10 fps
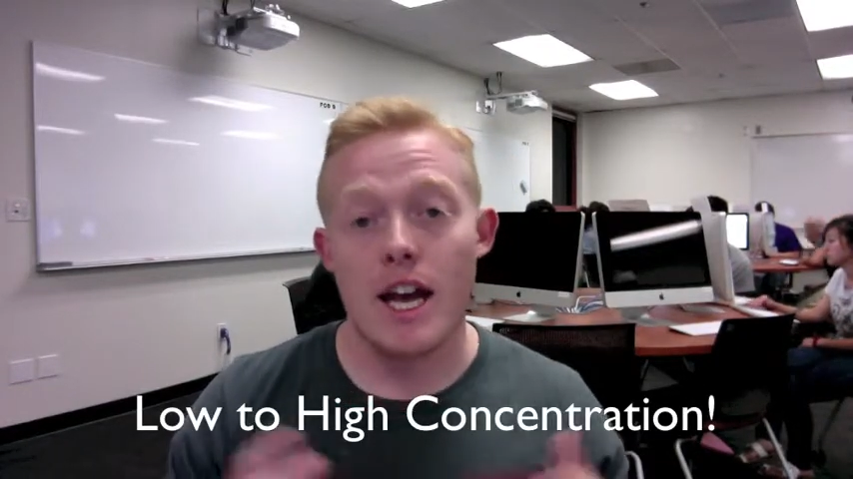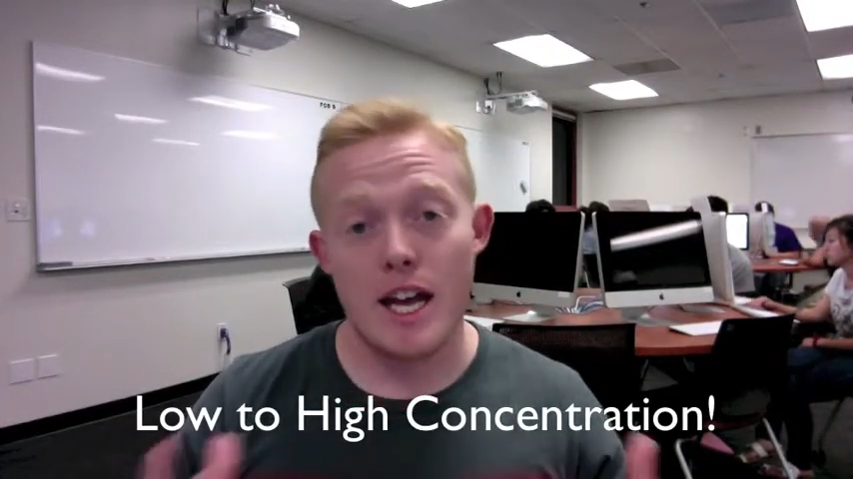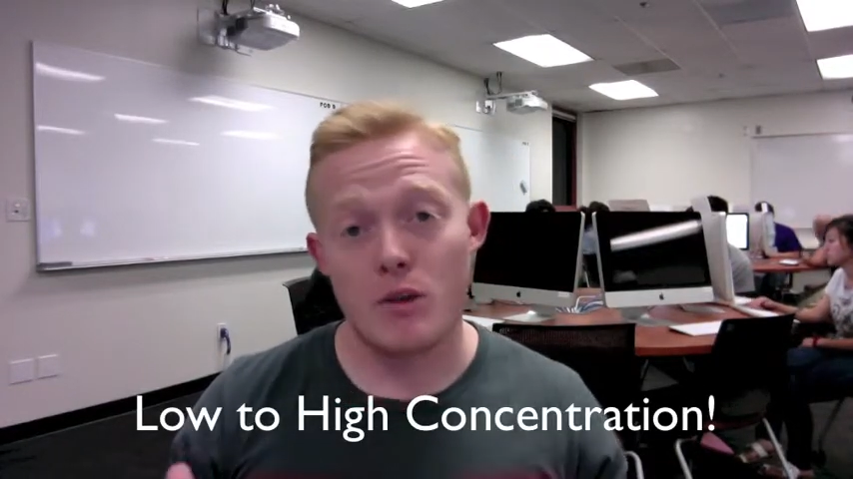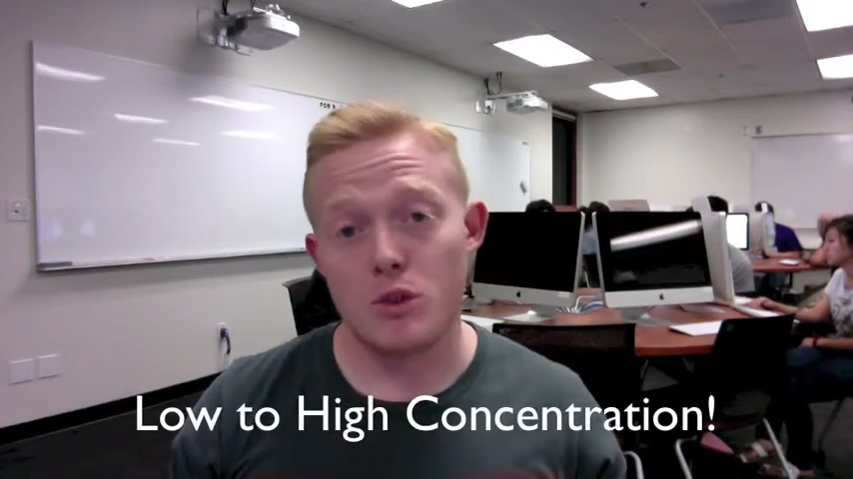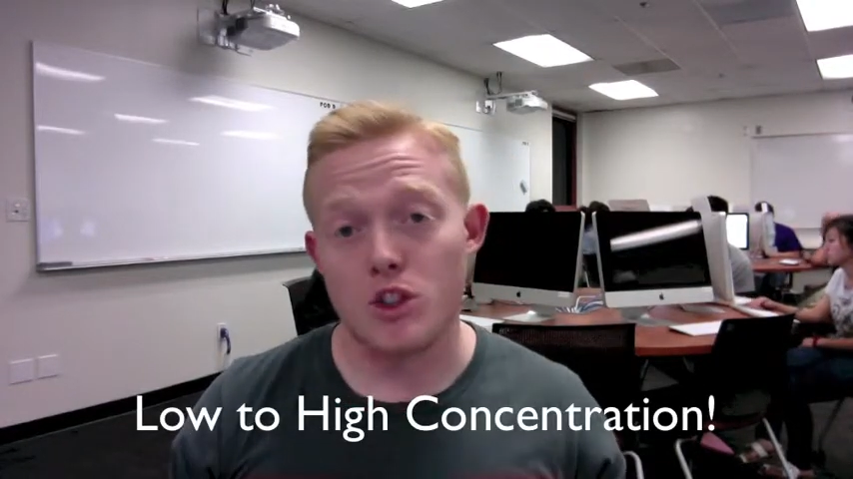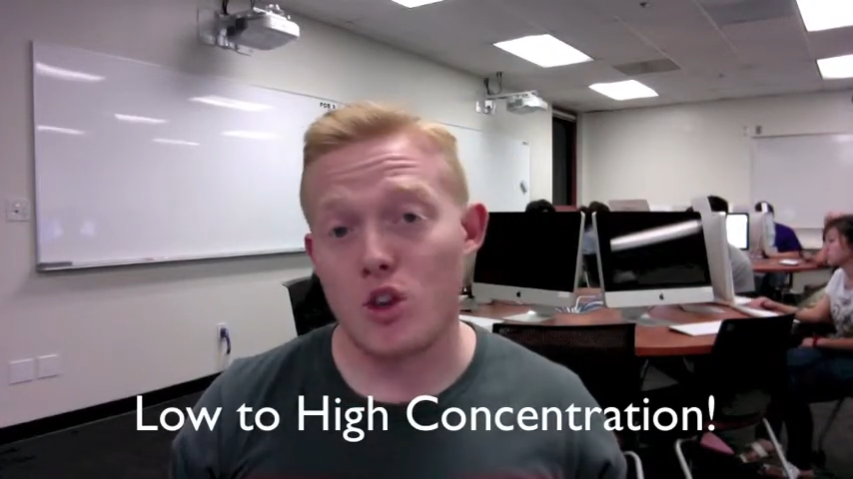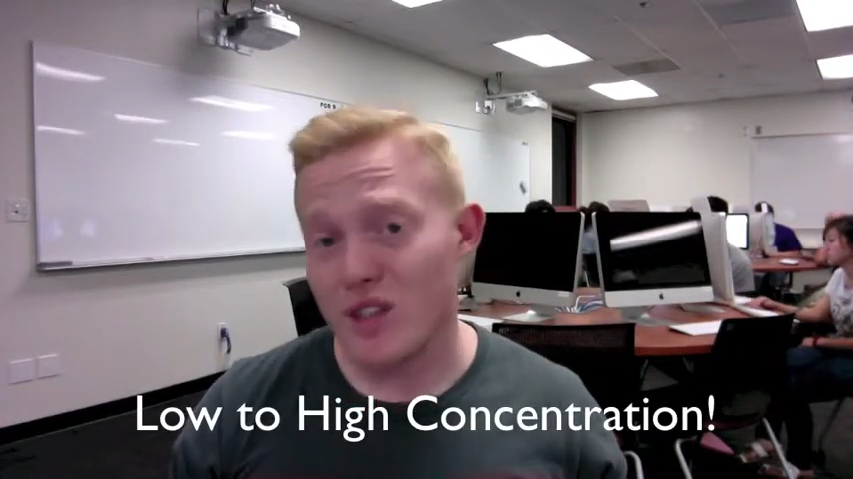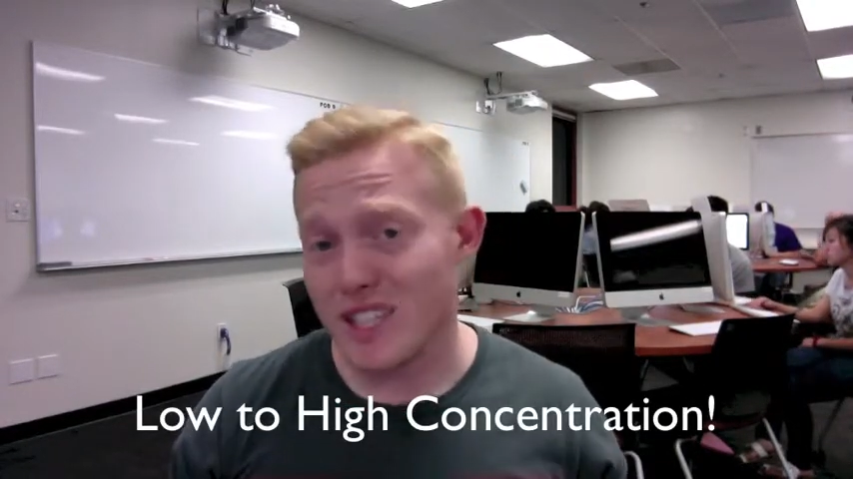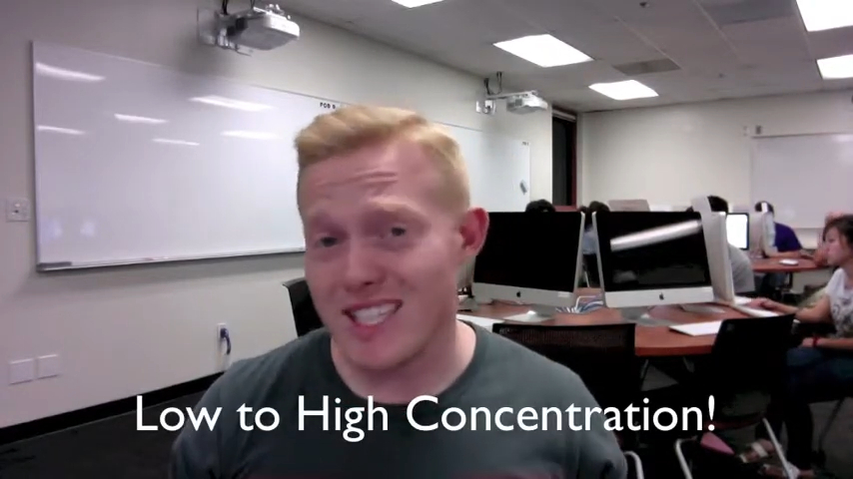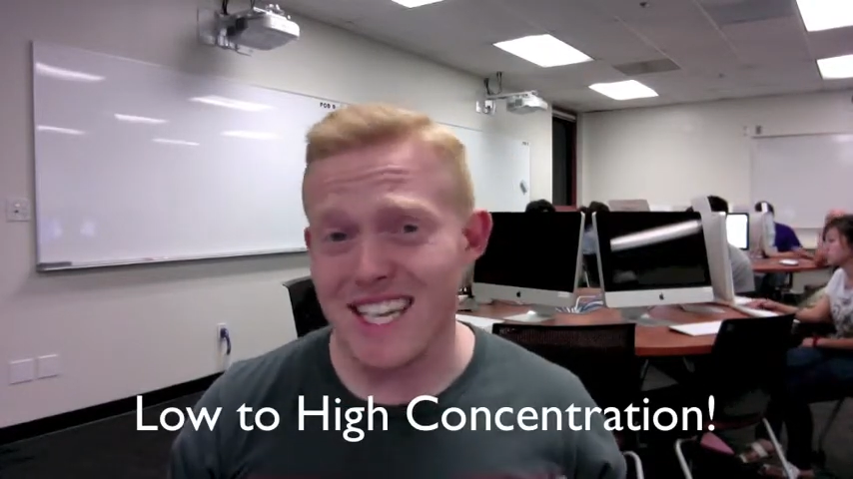And result,
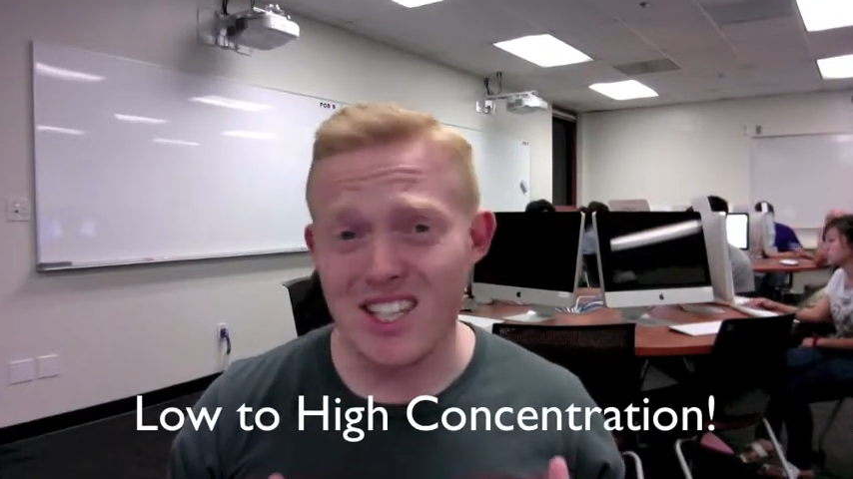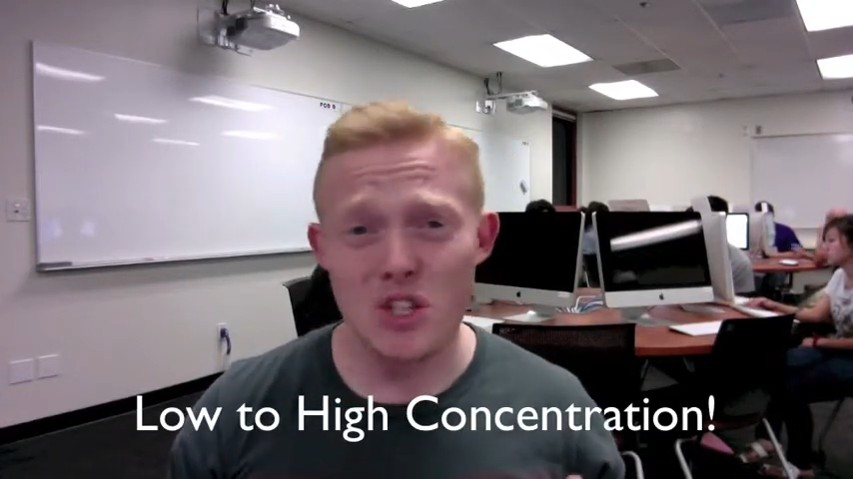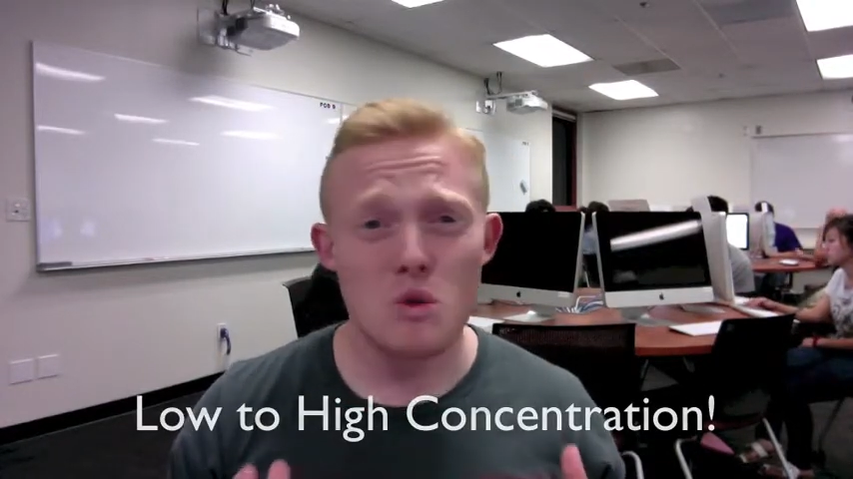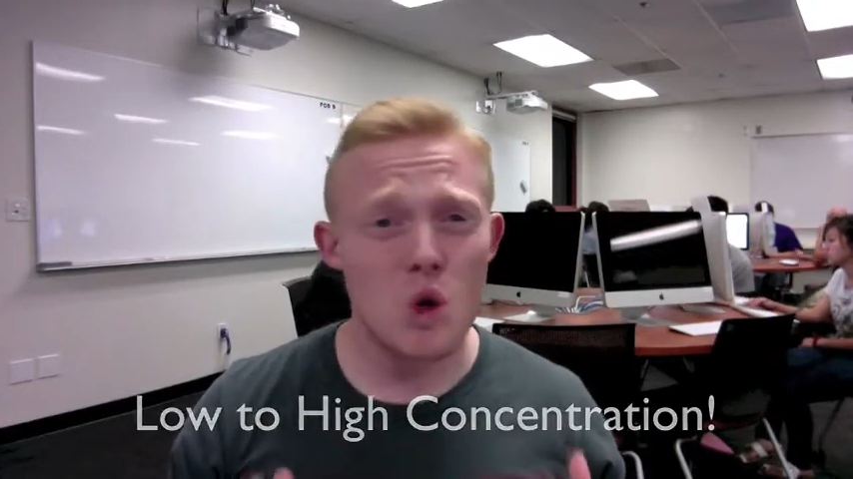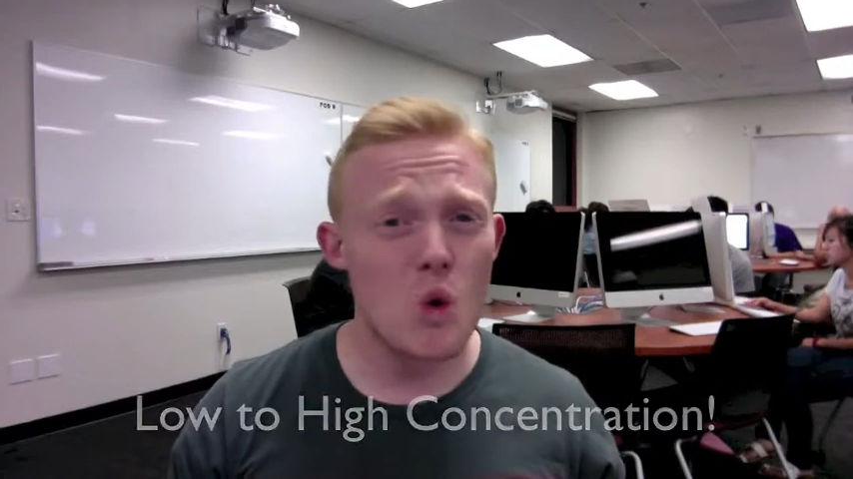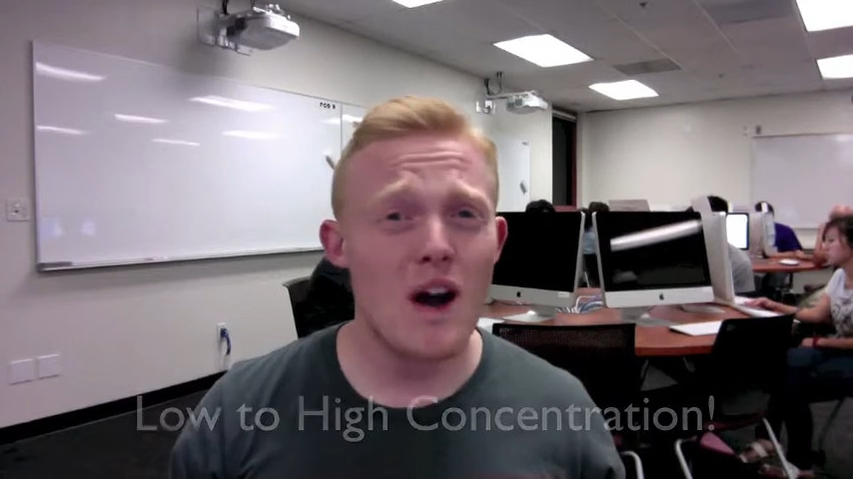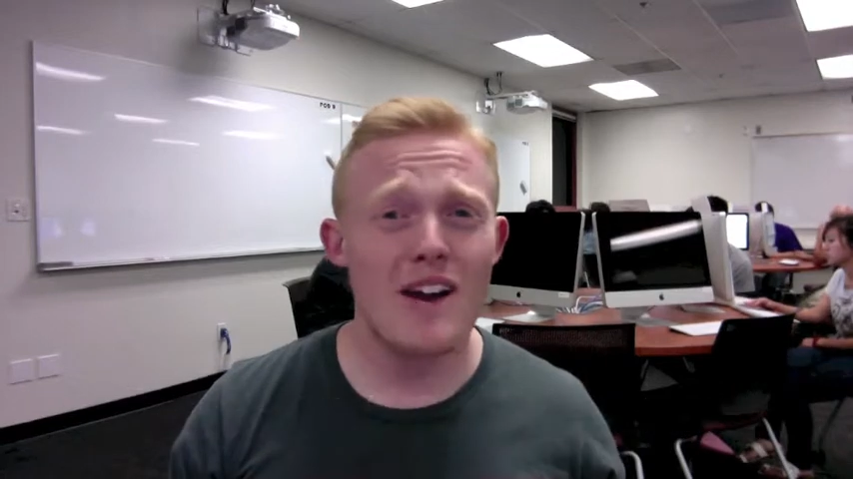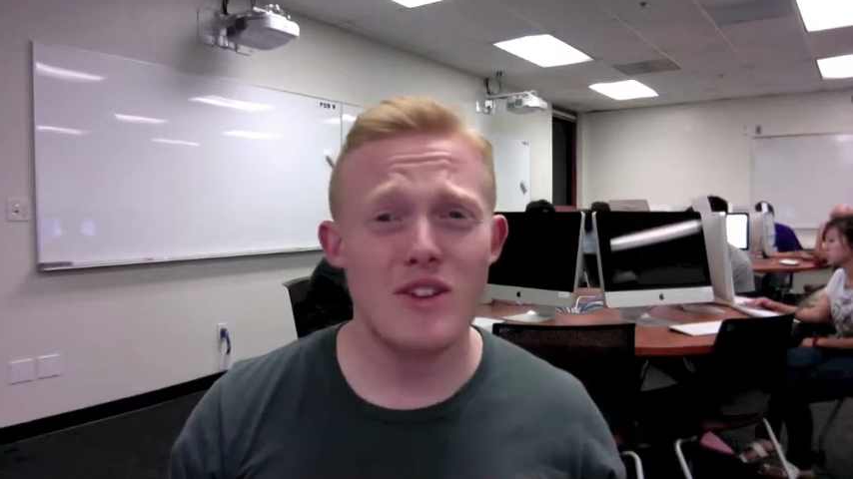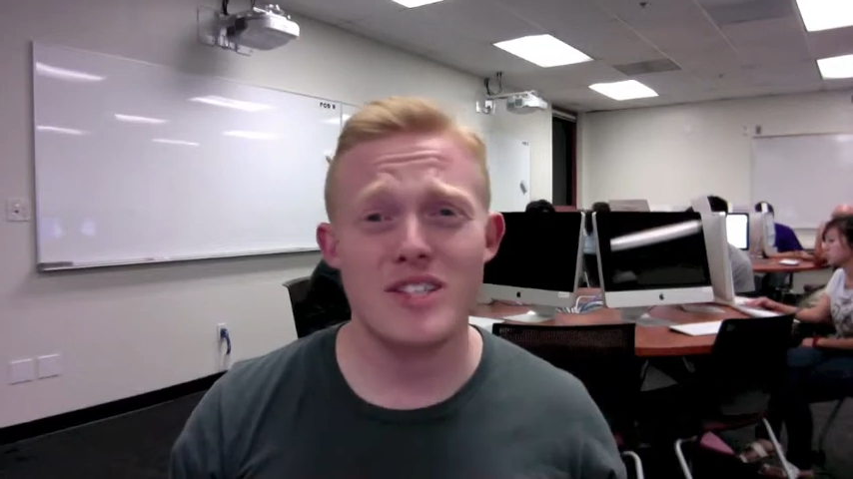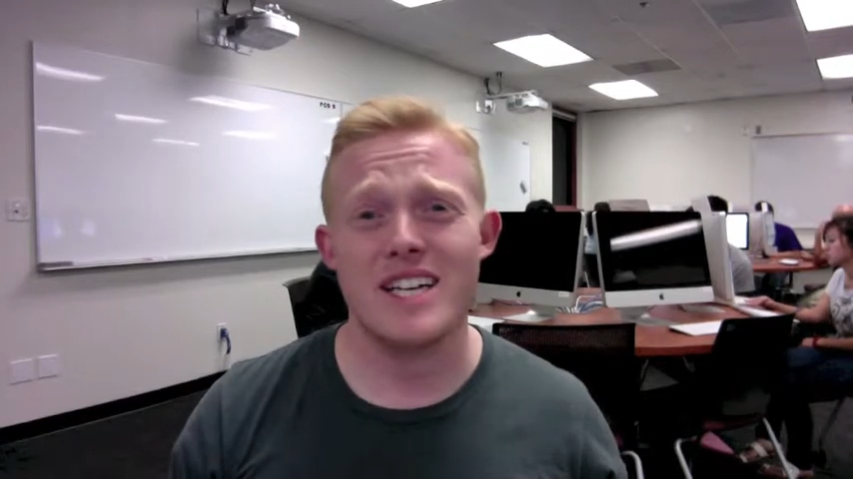this actually requires